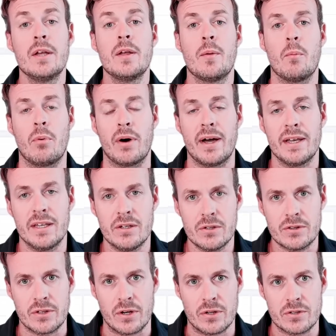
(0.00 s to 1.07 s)
by Yield
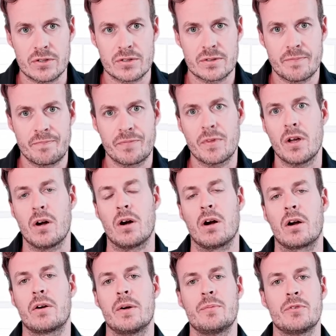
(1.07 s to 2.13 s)
Notes
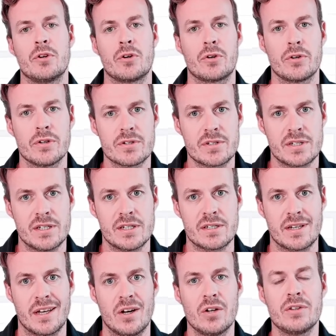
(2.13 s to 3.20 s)
are cryptocurrencies
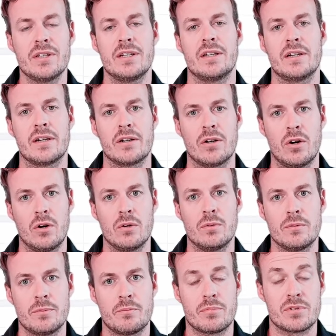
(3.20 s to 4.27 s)
held in their own
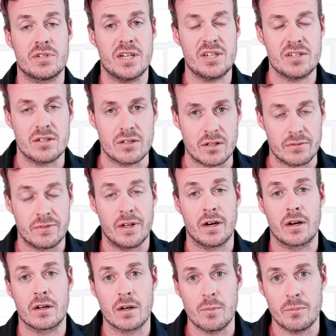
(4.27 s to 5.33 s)
possession of their
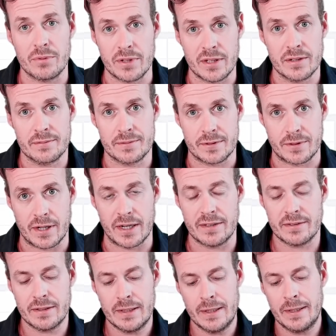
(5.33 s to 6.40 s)
company, all right?
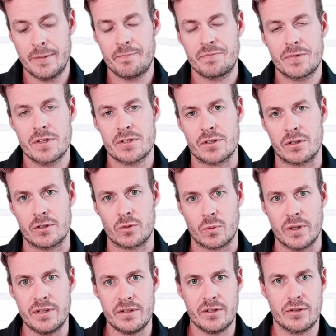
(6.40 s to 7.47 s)
So the
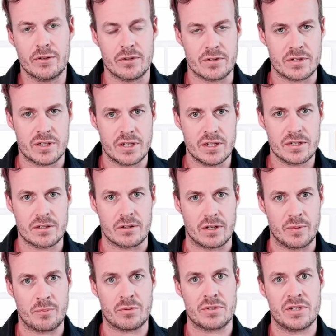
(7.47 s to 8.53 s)
20 currencies are in
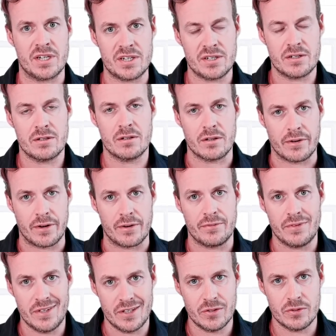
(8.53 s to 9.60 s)
possession of
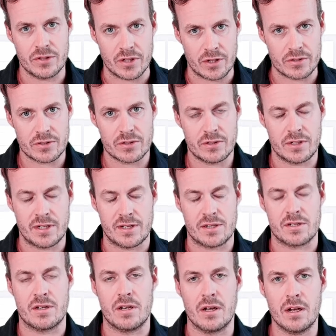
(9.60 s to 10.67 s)
Yield Notes. That does
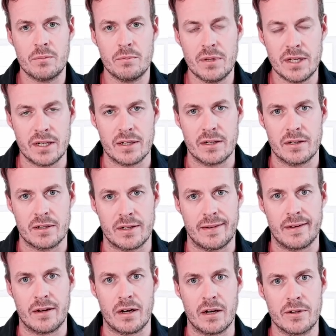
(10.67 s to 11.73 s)
not mean that
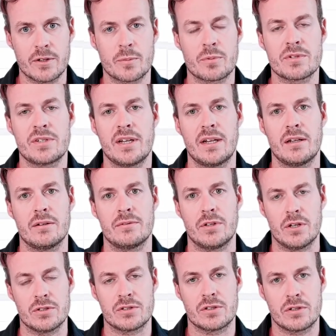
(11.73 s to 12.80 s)
100% of
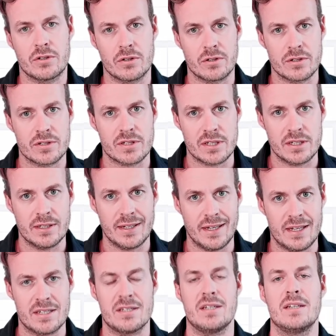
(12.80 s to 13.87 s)
those currency
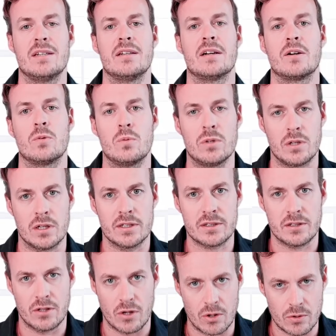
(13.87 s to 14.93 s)
is in their wallet,
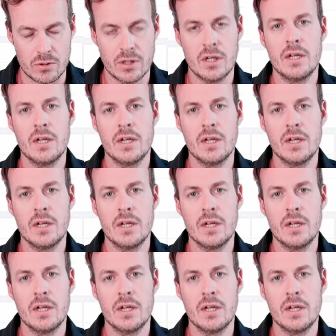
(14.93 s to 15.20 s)
no.